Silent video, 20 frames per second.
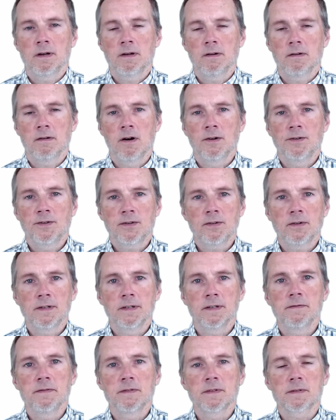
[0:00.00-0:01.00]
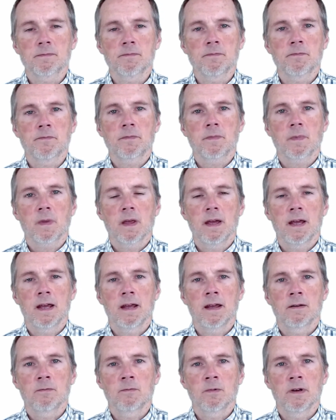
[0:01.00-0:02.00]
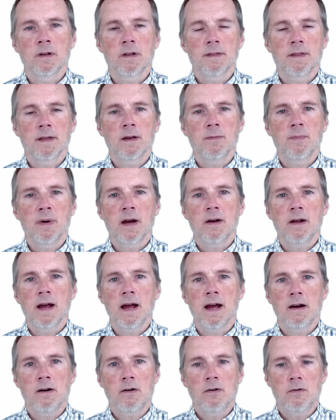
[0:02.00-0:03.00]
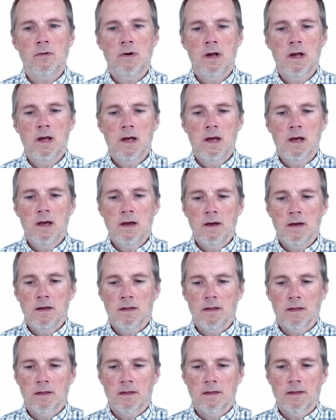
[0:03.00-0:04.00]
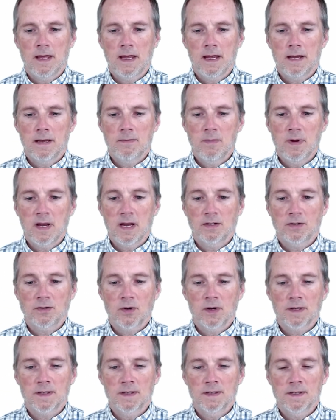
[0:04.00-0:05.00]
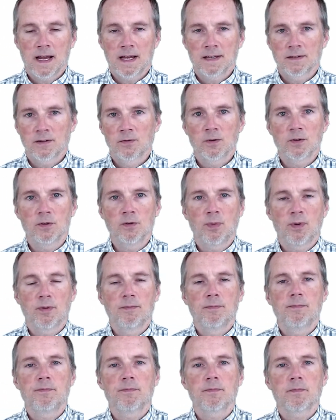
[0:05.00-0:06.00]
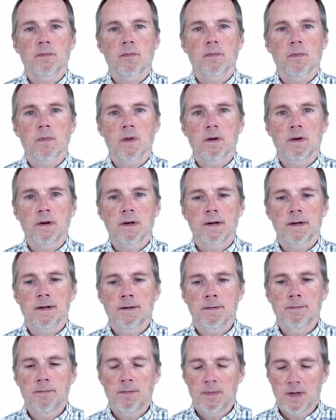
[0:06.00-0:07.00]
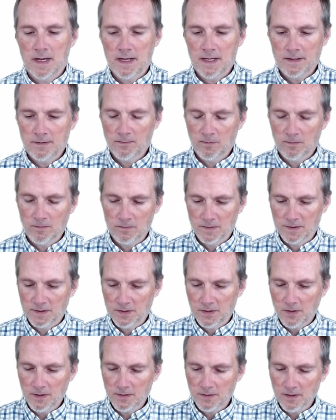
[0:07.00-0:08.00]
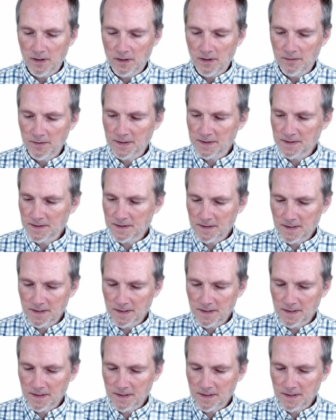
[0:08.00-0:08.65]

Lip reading: alternatives. And we're going to think about how they can make choices as a group. And so I'll call this,